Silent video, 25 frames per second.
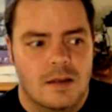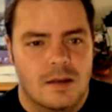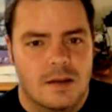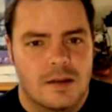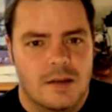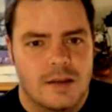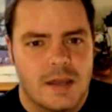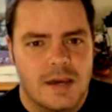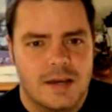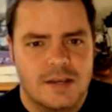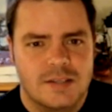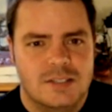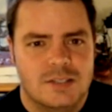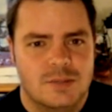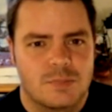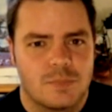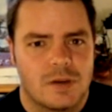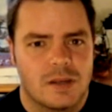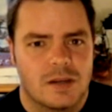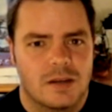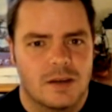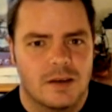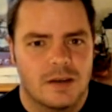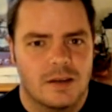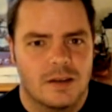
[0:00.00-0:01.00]
next
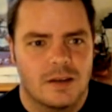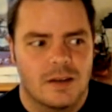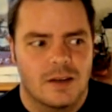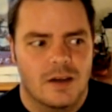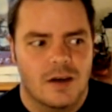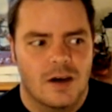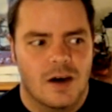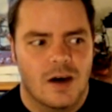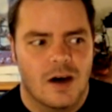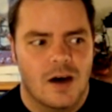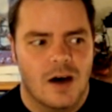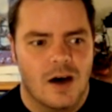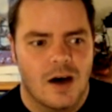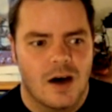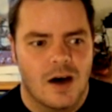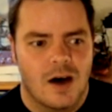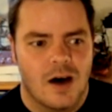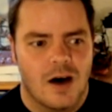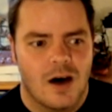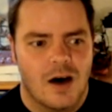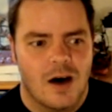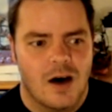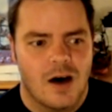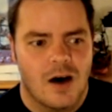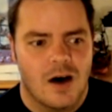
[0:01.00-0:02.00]
minute,
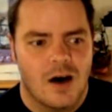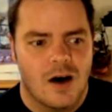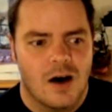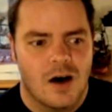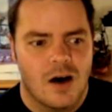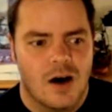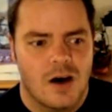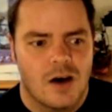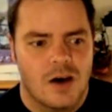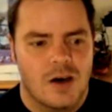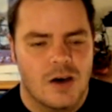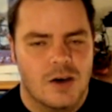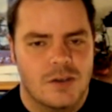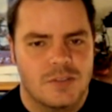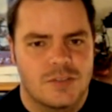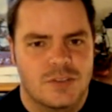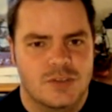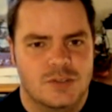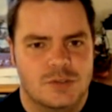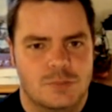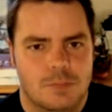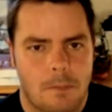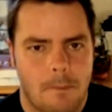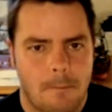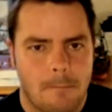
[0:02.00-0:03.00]
I heard
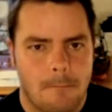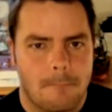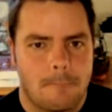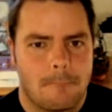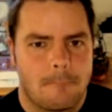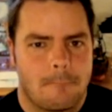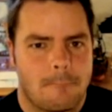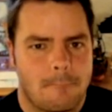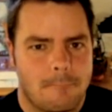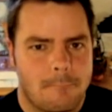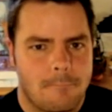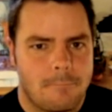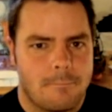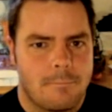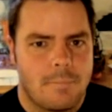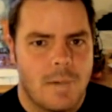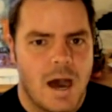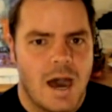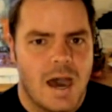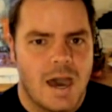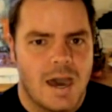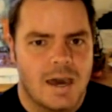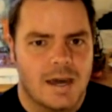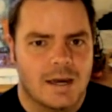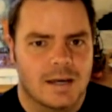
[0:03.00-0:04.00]
this
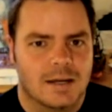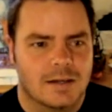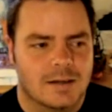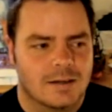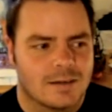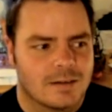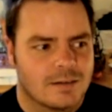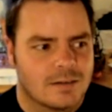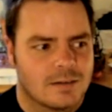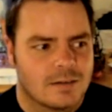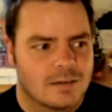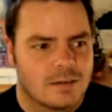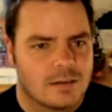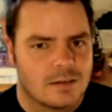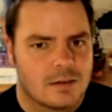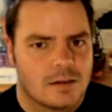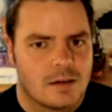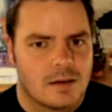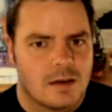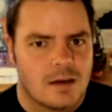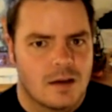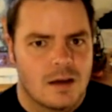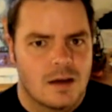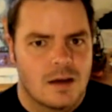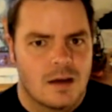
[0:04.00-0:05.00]
bang,
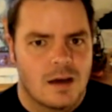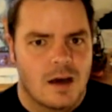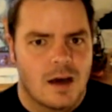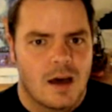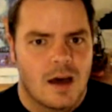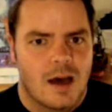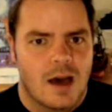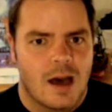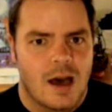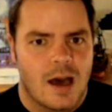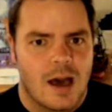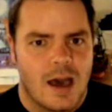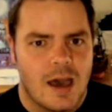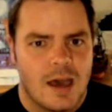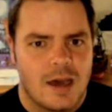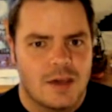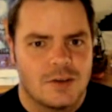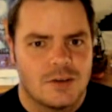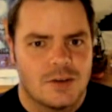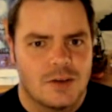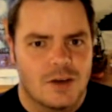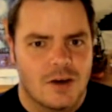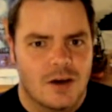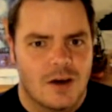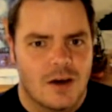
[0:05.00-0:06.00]

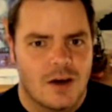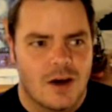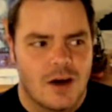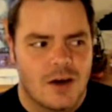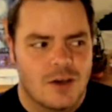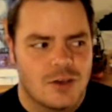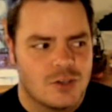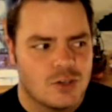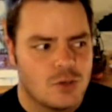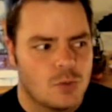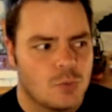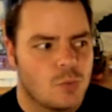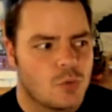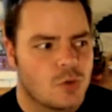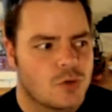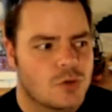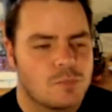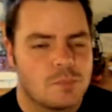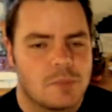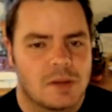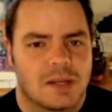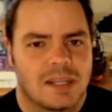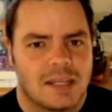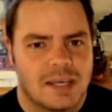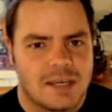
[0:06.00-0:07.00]
and you
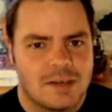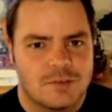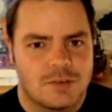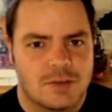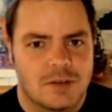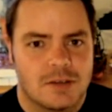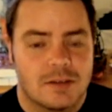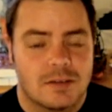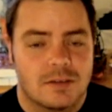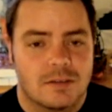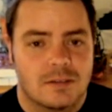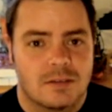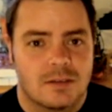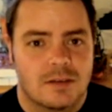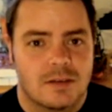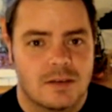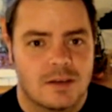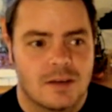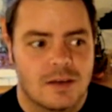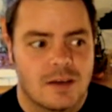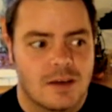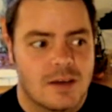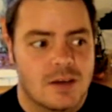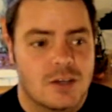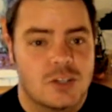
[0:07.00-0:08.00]
wouldn't believe it.
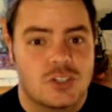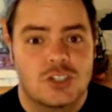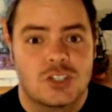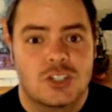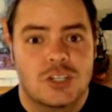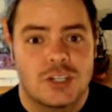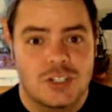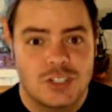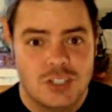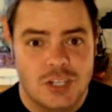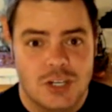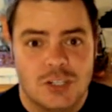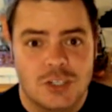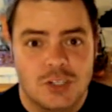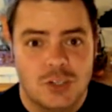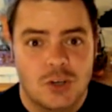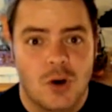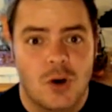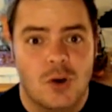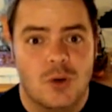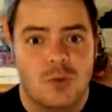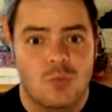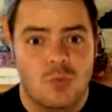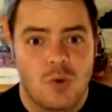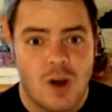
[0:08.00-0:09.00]
She just
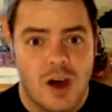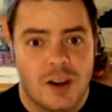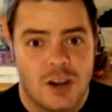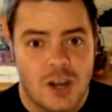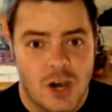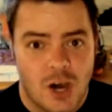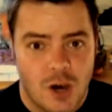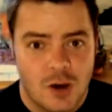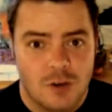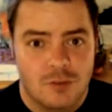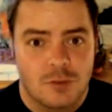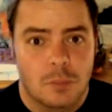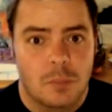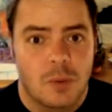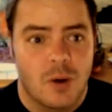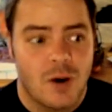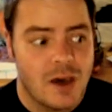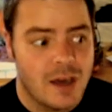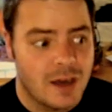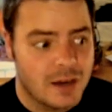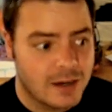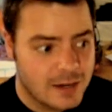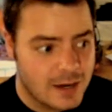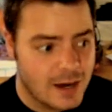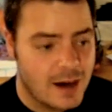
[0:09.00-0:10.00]
got run over
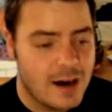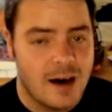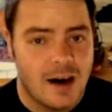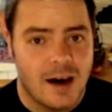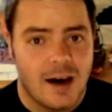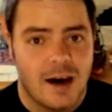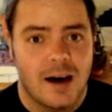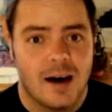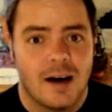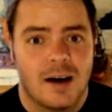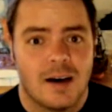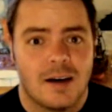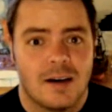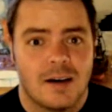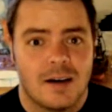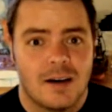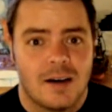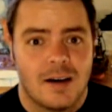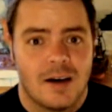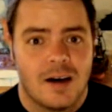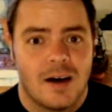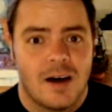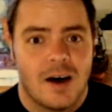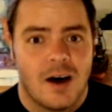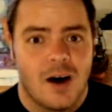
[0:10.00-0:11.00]
by a car.
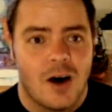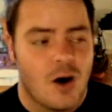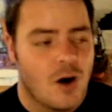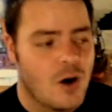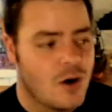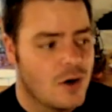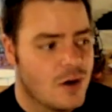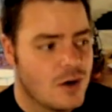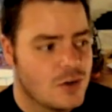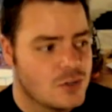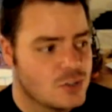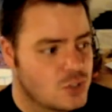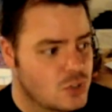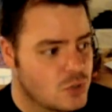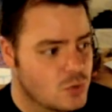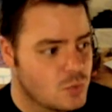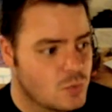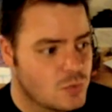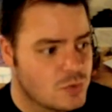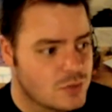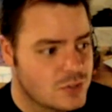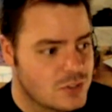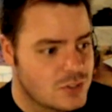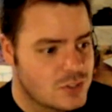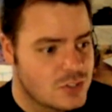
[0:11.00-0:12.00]
She
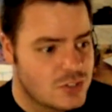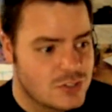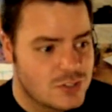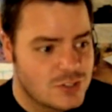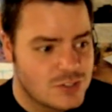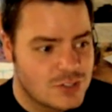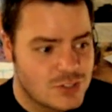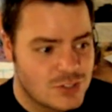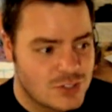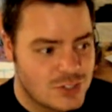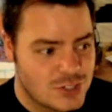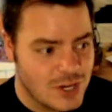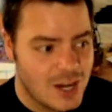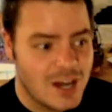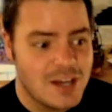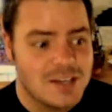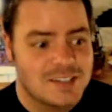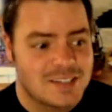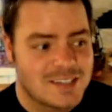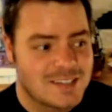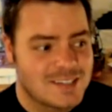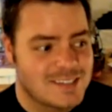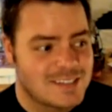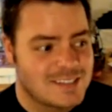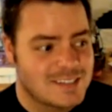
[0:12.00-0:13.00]
was
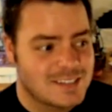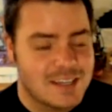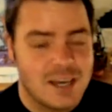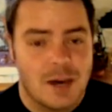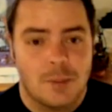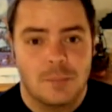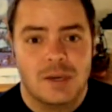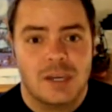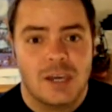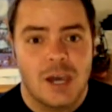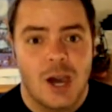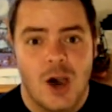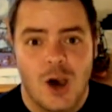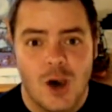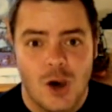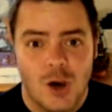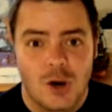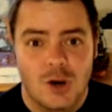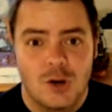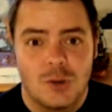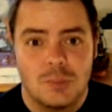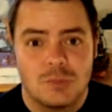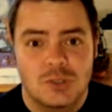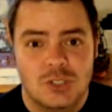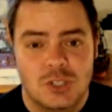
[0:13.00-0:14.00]
just coming
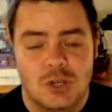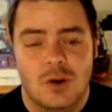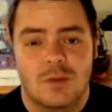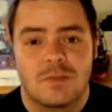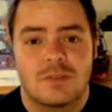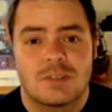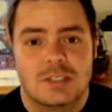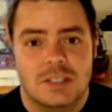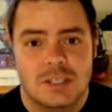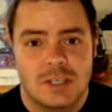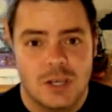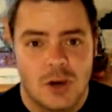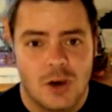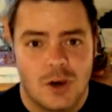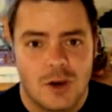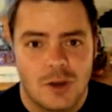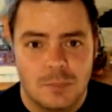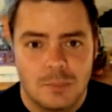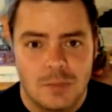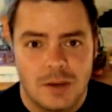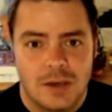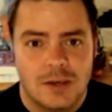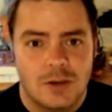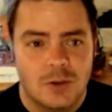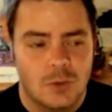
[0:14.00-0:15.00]
home. She obviously
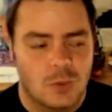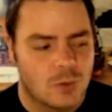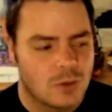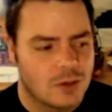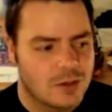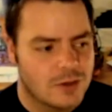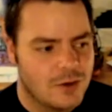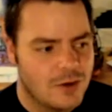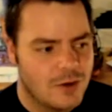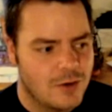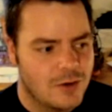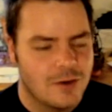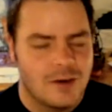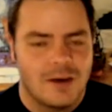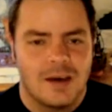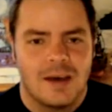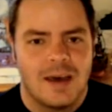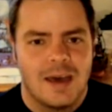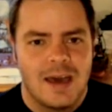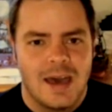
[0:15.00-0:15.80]
heard me calling her,